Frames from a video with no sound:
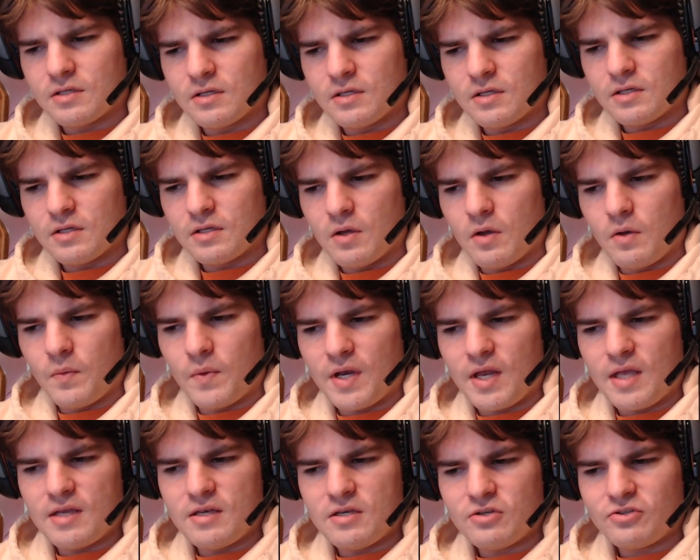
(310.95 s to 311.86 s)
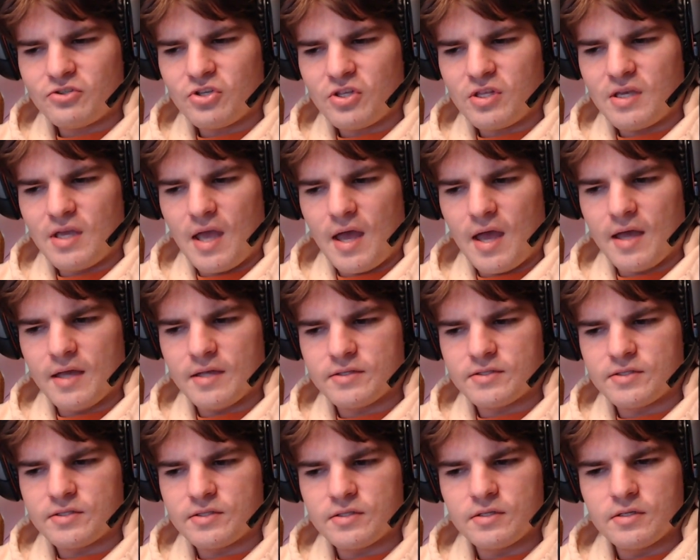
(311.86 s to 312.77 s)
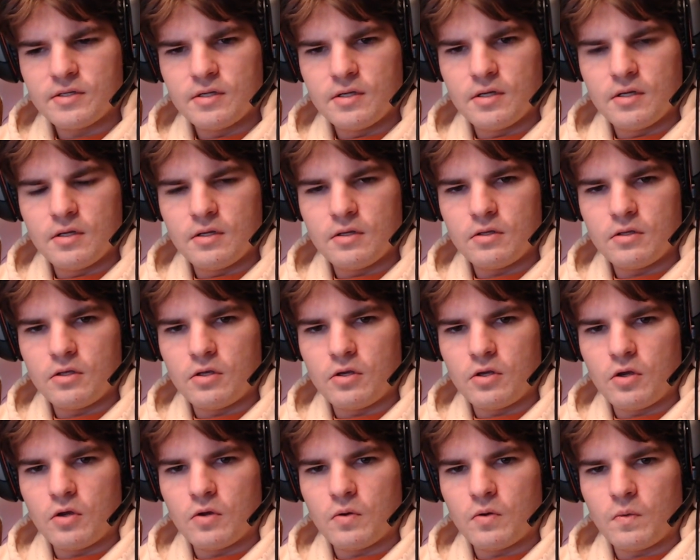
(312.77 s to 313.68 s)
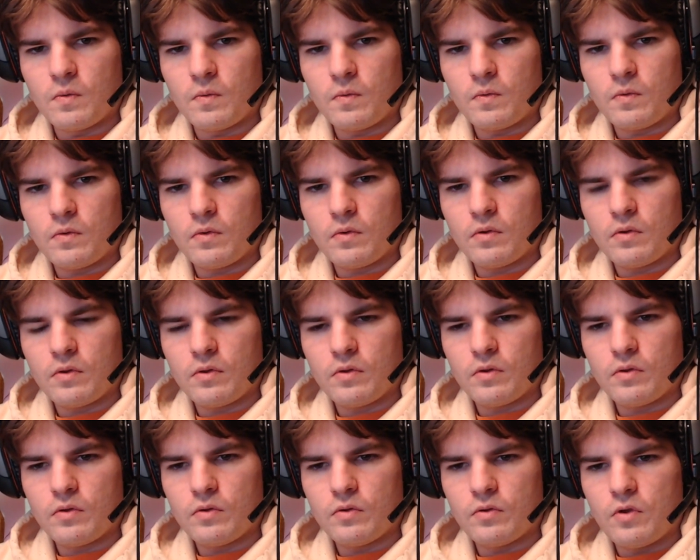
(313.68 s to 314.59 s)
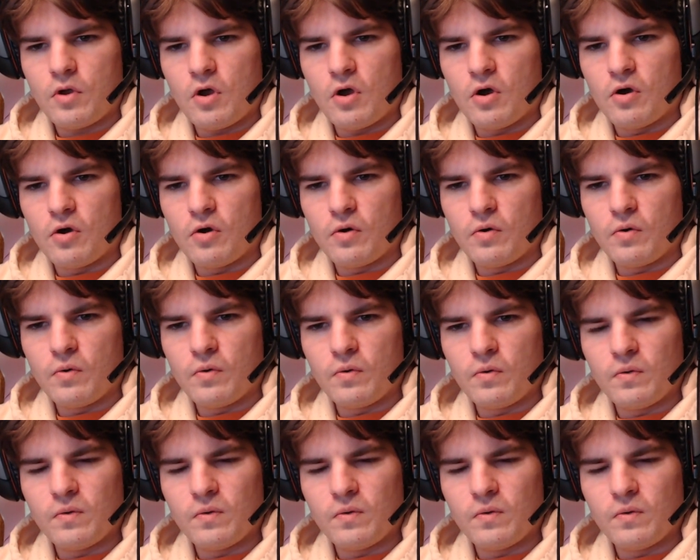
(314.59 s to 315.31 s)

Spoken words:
When I initially asked, you know, oh,